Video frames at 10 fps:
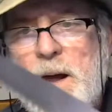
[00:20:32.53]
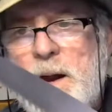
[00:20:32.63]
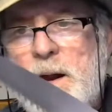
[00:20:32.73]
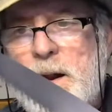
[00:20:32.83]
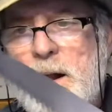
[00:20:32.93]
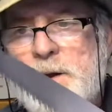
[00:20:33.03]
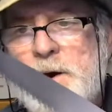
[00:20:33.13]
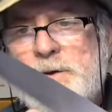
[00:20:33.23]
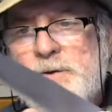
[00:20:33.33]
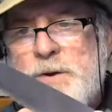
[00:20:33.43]
And it
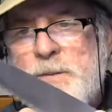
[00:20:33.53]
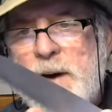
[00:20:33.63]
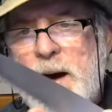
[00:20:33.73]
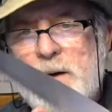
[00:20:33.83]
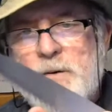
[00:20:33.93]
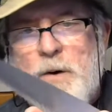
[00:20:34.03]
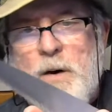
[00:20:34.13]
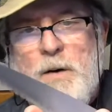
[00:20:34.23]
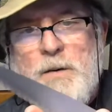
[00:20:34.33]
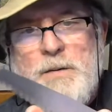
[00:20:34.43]
cuts on the back
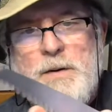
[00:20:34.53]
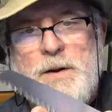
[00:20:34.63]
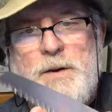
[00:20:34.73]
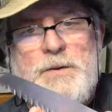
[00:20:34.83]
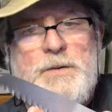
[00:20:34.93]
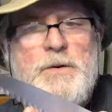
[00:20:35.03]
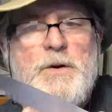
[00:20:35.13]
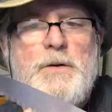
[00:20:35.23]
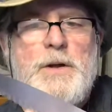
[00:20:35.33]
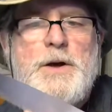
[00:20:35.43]
draw. It doesn't
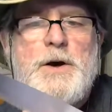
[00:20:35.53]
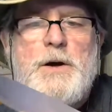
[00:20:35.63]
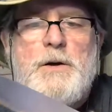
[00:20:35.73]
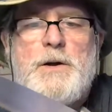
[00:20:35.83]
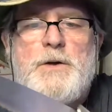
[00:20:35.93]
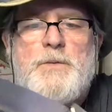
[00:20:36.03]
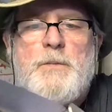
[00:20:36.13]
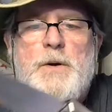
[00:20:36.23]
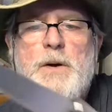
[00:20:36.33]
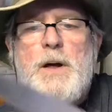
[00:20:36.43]
really cut on this
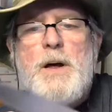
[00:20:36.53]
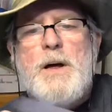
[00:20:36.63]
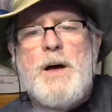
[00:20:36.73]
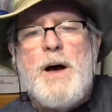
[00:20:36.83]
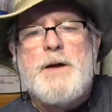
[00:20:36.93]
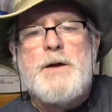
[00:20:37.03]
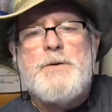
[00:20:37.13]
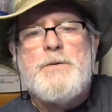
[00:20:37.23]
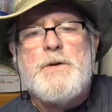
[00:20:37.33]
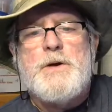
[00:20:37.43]
I can
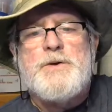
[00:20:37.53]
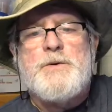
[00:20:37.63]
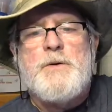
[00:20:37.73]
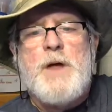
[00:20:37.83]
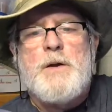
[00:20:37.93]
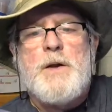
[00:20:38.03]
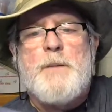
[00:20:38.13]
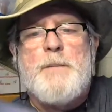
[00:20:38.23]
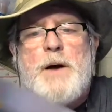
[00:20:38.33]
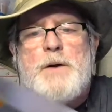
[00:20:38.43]
do this and
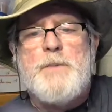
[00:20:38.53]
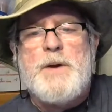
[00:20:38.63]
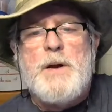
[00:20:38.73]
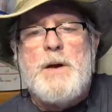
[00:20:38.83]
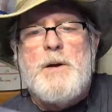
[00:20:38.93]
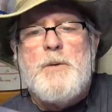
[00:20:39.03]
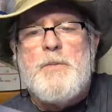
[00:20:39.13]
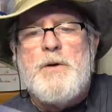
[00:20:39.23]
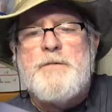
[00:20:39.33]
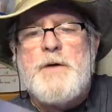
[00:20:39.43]
not bother me.
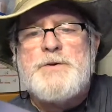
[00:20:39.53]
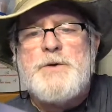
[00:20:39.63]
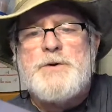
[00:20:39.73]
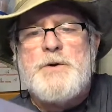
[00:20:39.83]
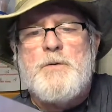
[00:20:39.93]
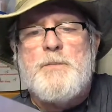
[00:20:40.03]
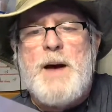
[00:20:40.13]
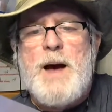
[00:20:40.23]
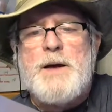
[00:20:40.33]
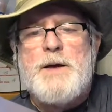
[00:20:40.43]
But if I start to go
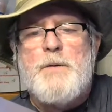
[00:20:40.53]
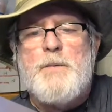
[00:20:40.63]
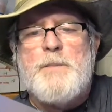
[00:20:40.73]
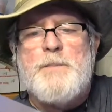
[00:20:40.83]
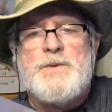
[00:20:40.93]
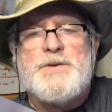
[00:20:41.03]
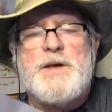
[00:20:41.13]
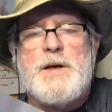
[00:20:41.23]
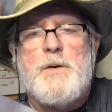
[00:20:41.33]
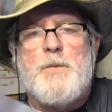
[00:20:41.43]
back, it'll rip my
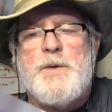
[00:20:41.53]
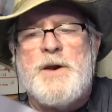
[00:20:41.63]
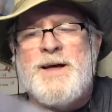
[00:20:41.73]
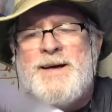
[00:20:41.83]
skin open.